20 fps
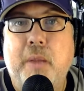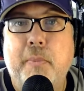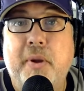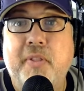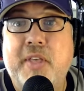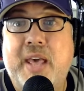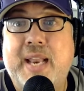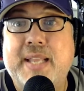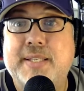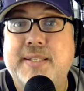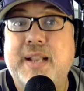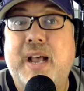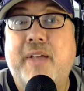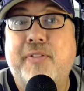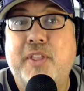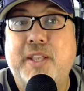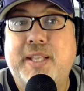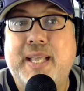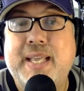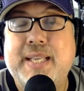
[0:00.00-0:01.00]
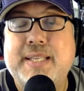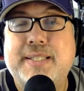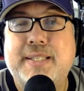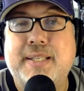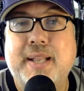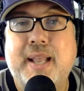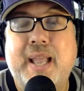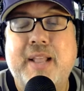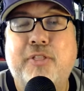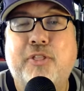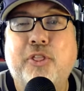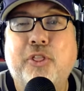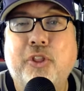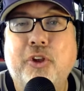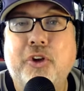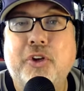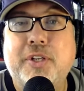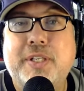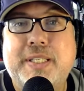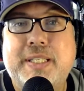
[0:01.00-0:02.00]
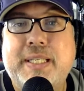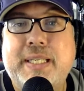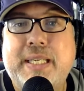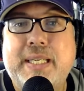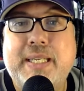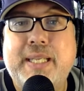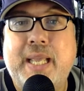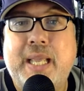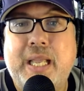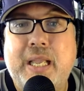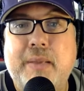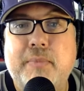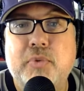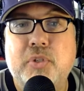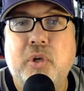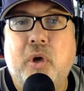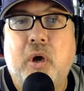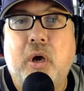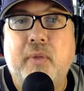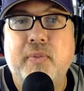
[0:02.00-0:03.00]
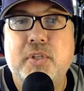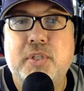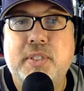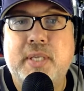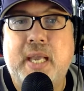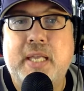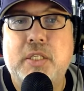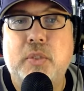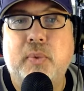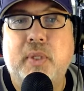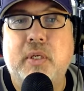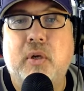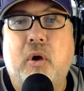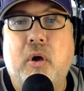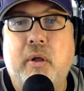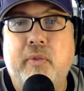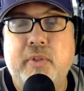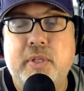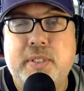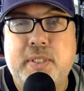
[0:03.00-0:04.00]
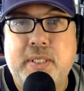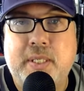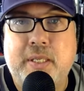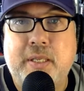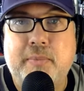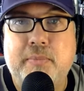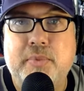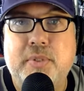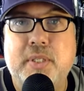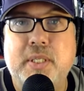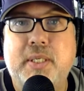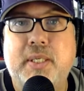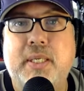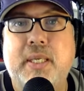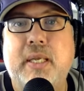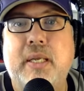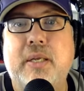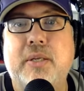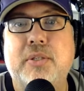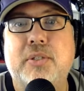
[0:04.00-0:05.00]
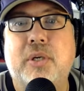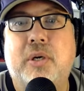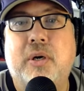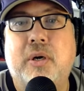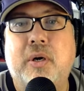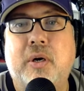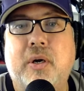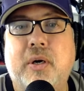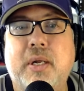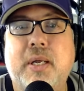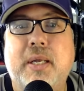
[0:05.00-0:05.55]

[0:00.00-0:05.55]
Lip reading: But that is not the case tonight. 13 games on the schedule, and all the teams the Kings are